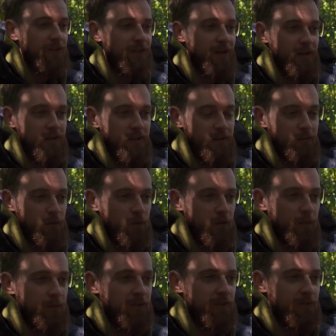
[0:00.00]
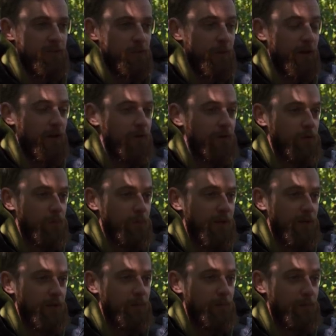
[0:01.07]
and his raw images are about 100
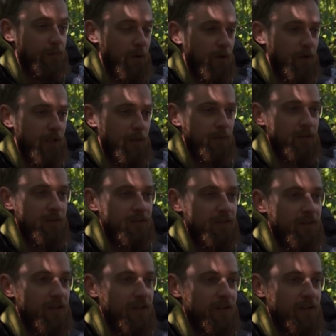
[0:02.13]
meg per image.